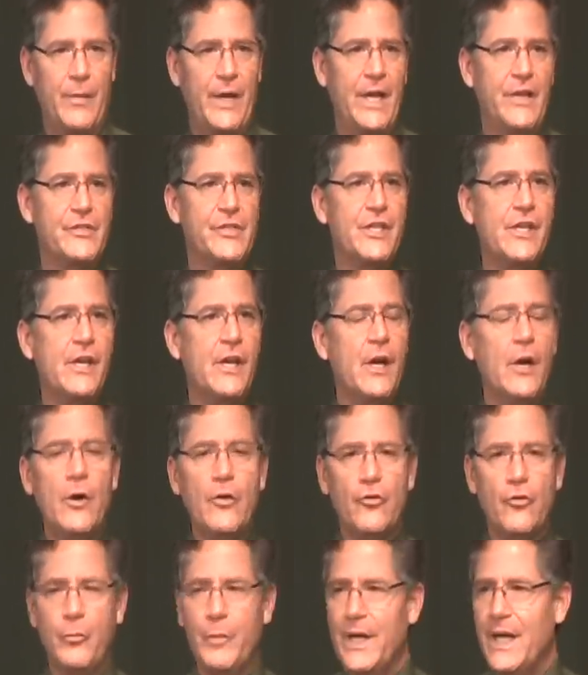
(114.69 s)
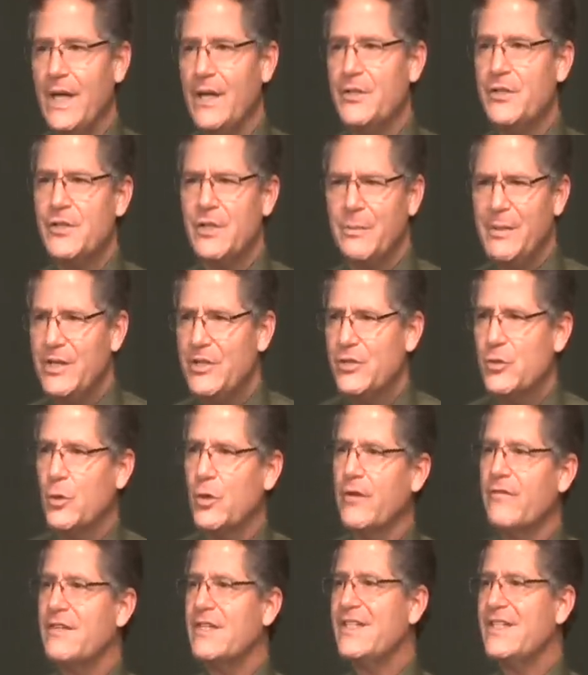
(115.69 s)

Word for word: and His character begins to be sort of